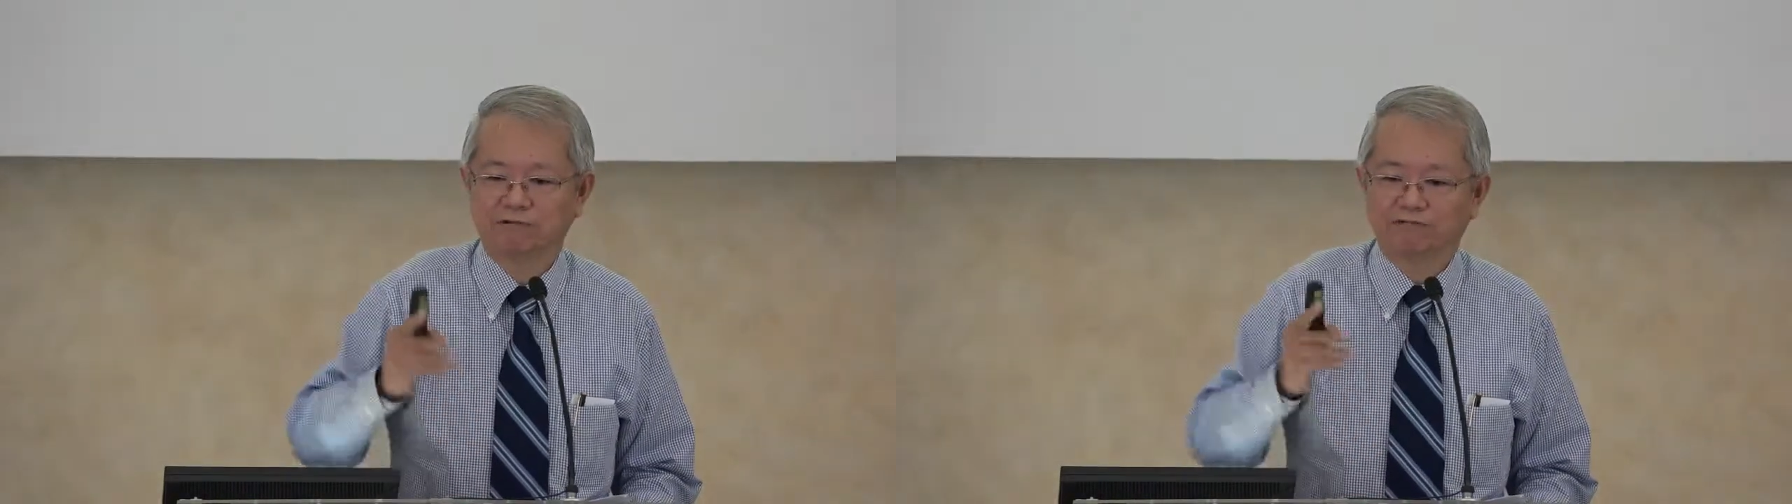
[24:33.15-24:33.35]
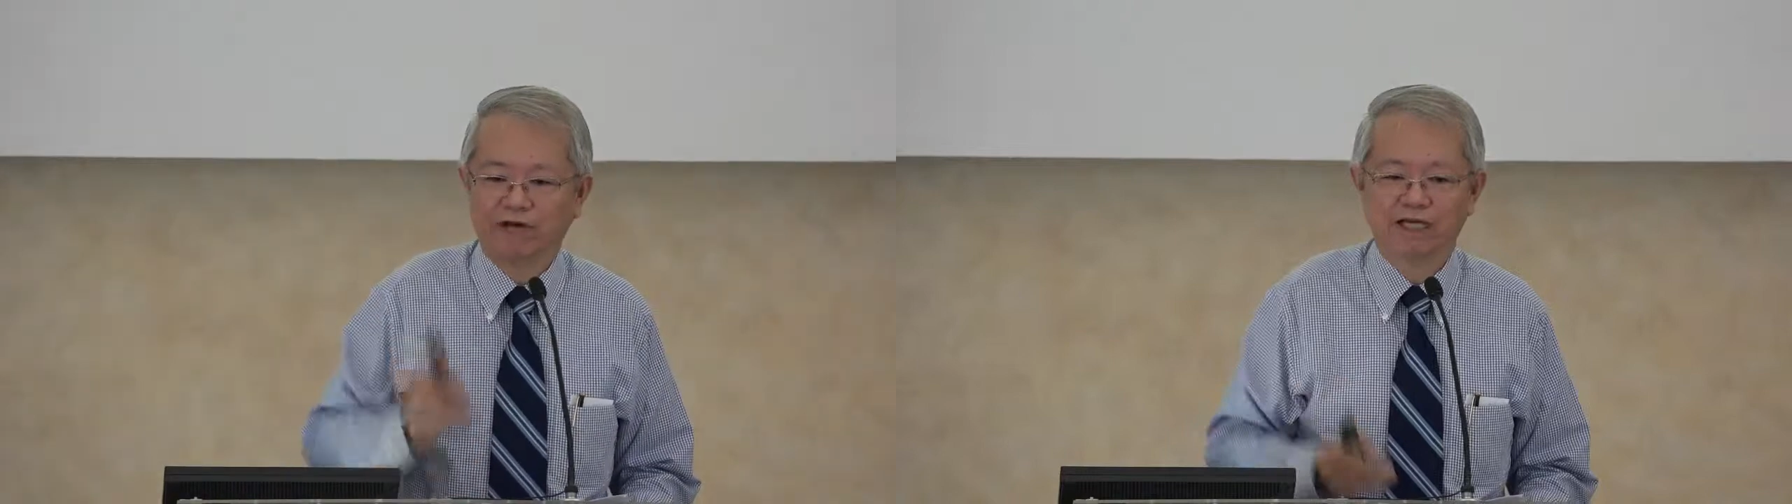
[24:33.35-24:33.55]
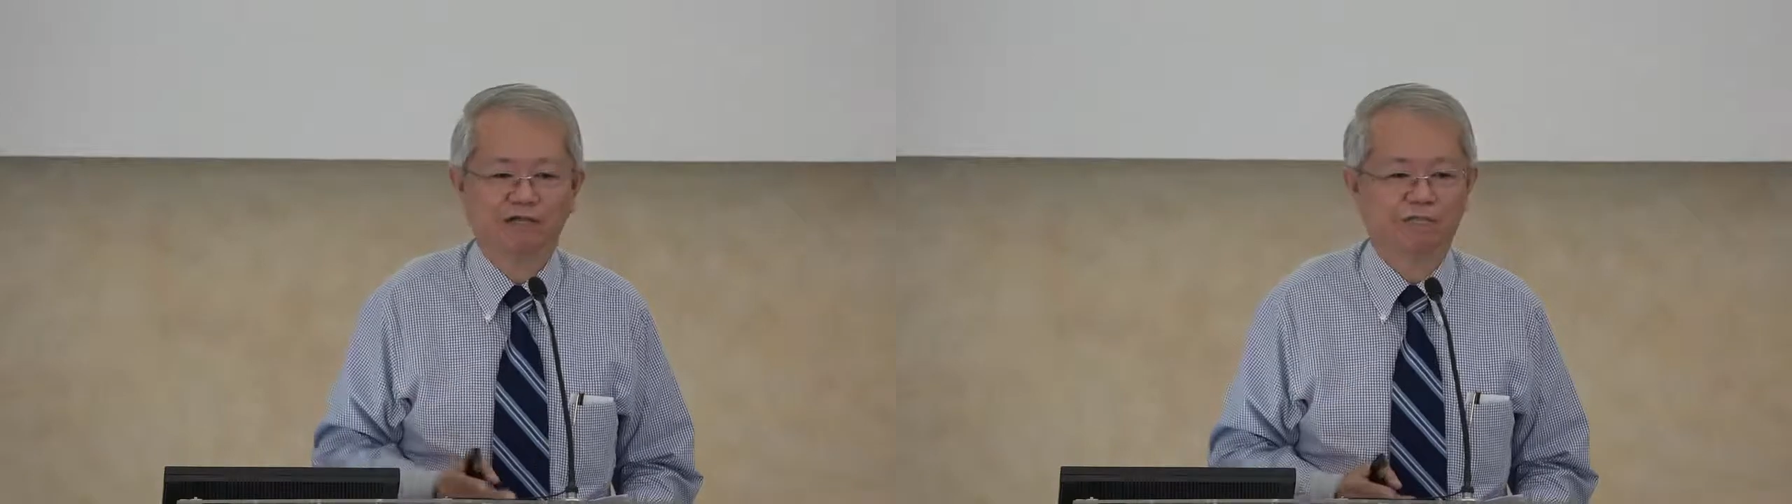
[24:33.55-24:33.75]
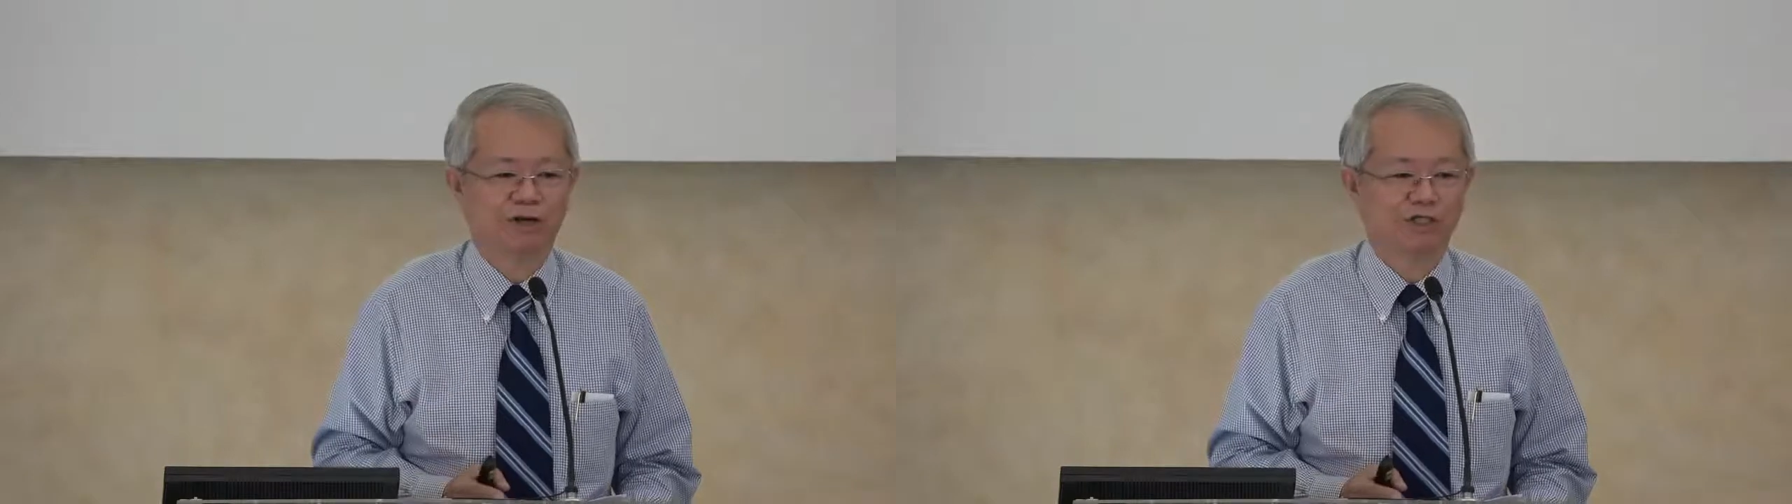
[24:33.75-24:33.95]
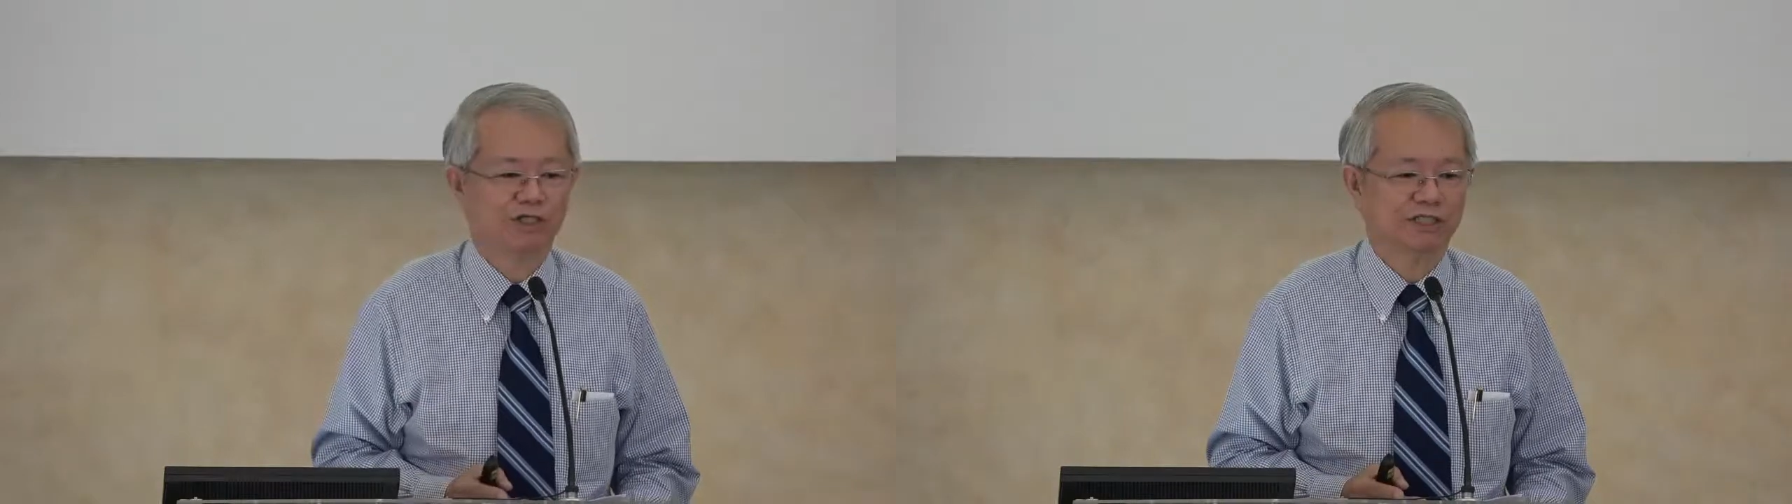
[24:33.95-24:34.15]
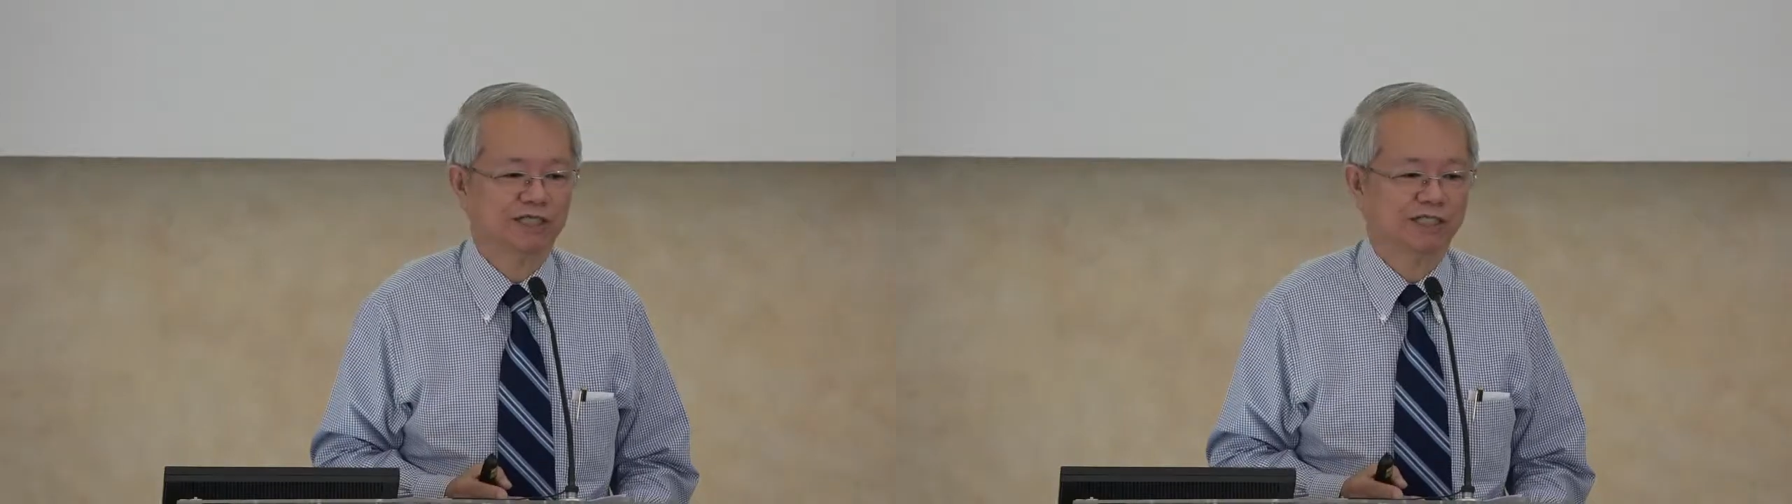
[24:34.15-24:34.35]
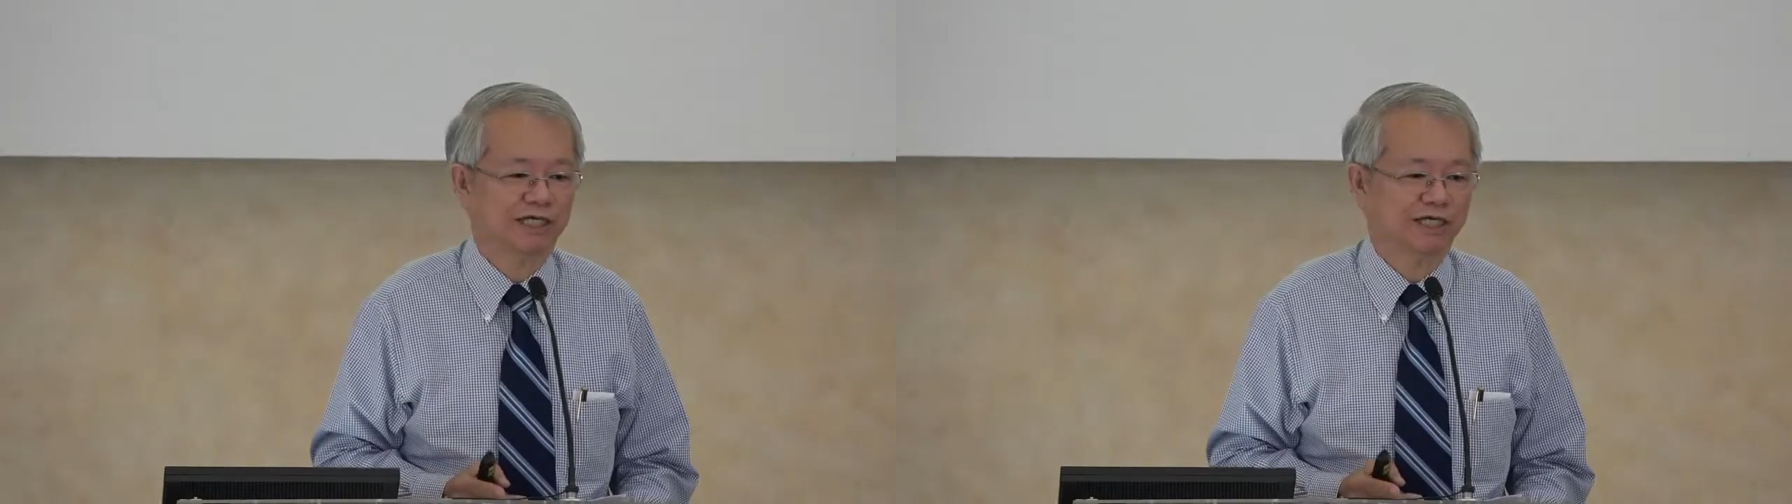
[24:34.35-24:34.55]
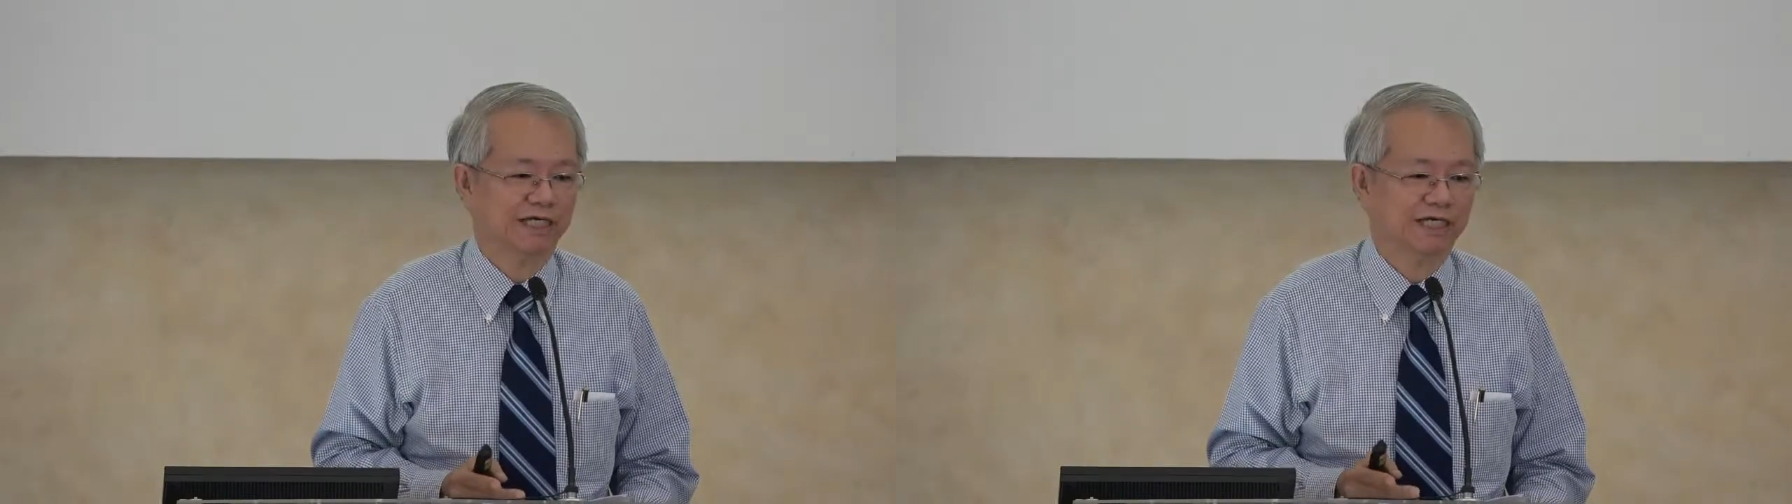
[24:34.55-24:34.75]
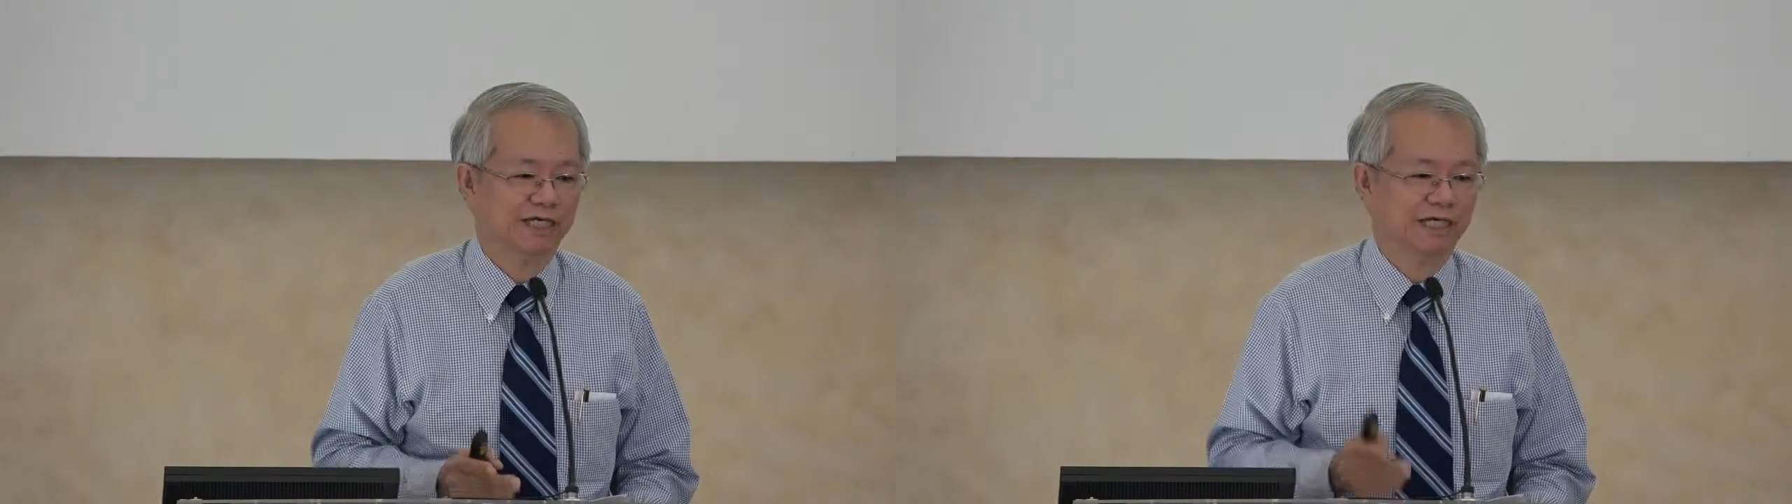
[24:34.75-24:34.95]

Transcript: find opportunity